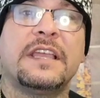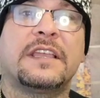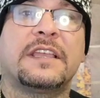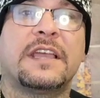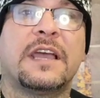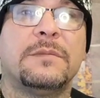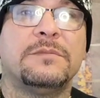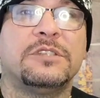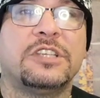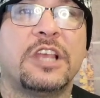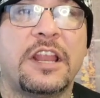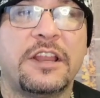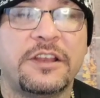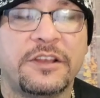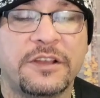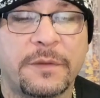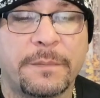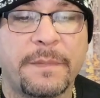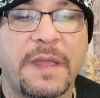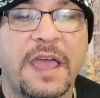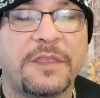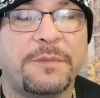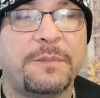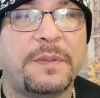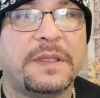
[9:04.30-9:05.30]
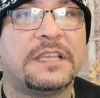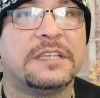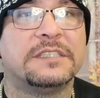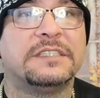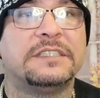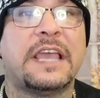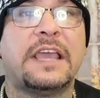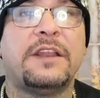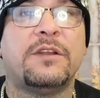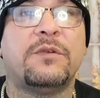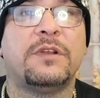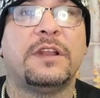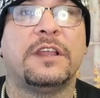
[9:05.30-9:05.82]
that comes out of your mouth because
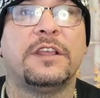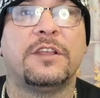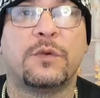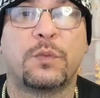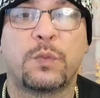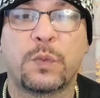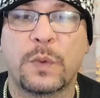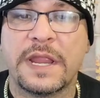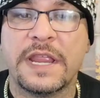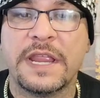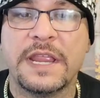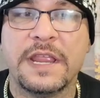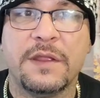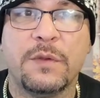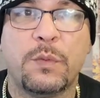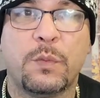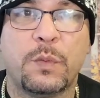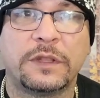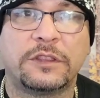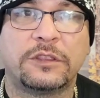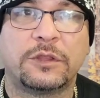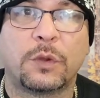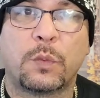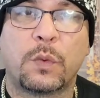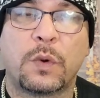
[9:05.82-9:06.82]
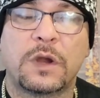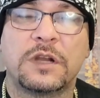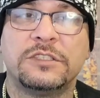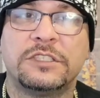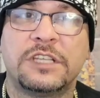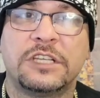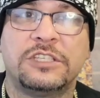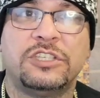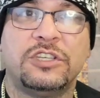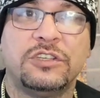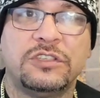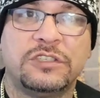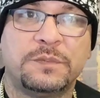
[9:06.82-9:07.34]
they don't agree with the words
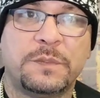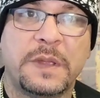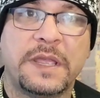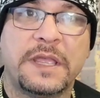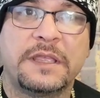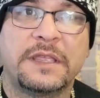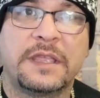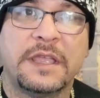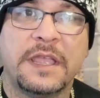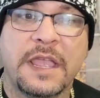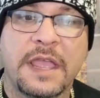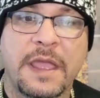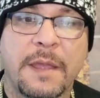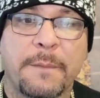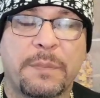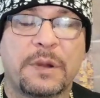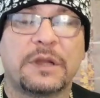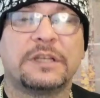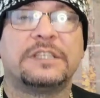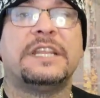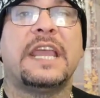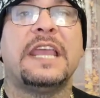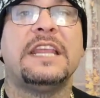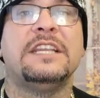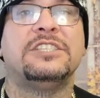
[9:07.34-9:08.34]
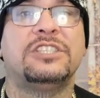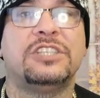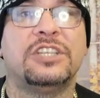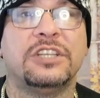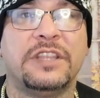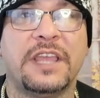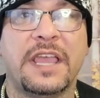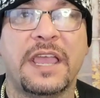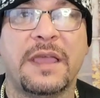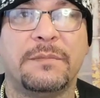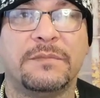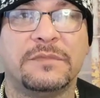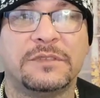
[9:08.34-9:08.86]
that you speak pertains to
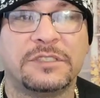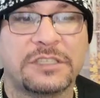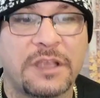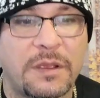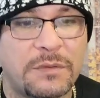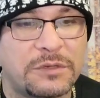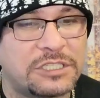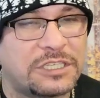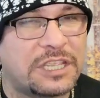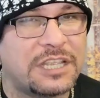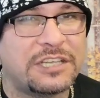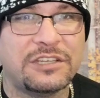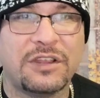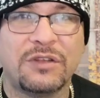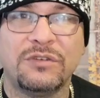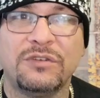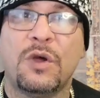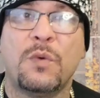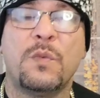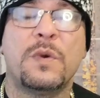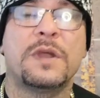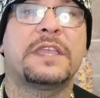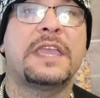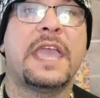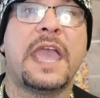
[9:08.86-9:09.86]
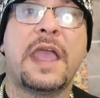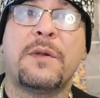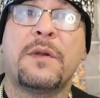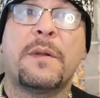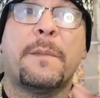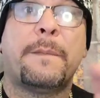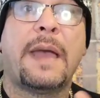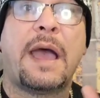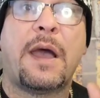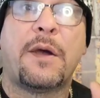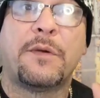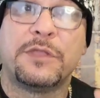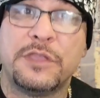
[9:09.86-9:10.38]
them. Sasuke, don't no one care
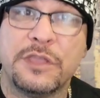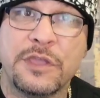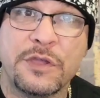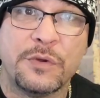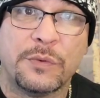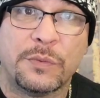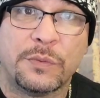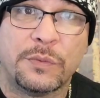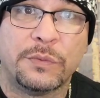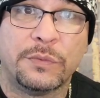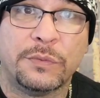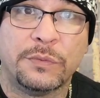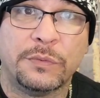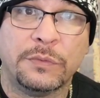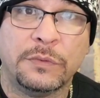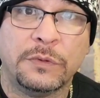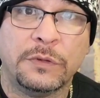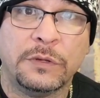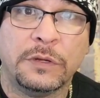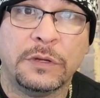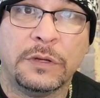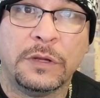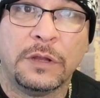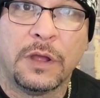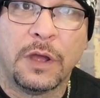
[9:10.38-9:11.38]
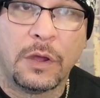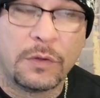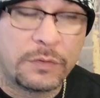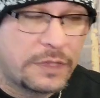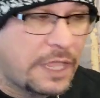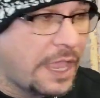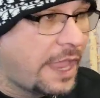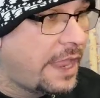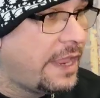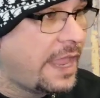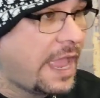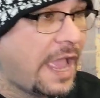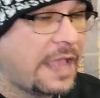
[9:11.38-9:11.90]
about you.
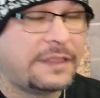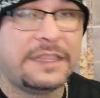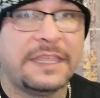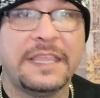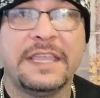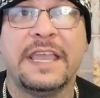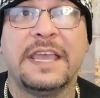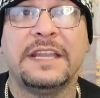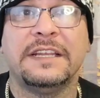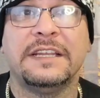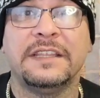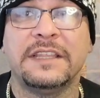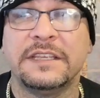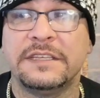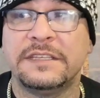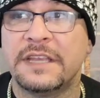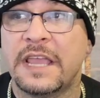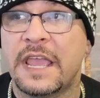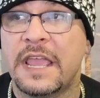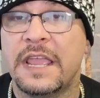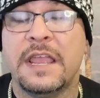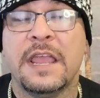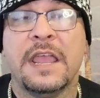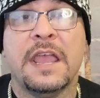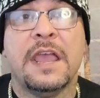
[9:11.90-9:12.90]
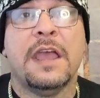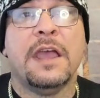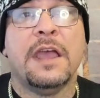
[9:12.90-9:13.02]
Okay, at the end of the day,